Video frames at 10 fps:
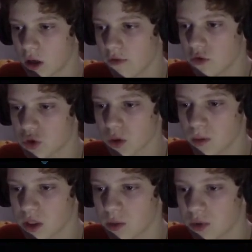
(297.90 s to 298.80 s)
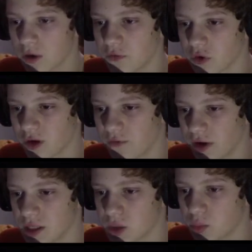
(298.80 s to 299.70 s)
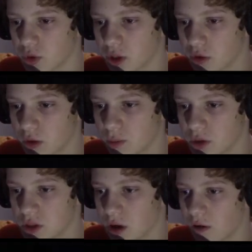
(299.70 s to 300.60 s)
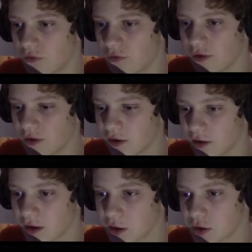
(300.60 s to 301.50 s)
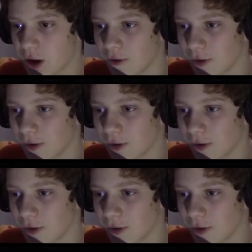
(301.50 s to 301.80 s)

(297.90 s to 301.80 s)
If you swim deep enough, you're gonna find some pretty creepy stuff. So I